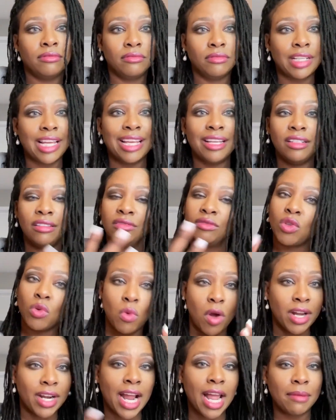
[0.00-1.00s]
like the
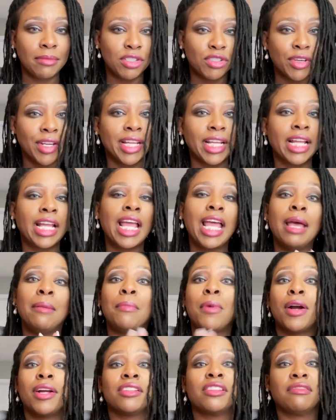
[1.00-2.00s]
water I have been drinking and
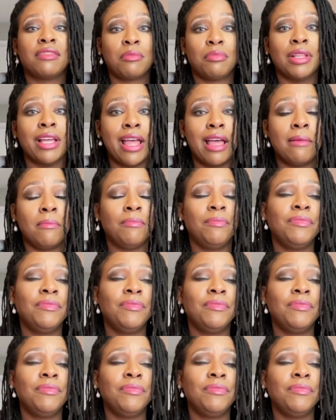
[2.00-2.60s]
parts of the plant.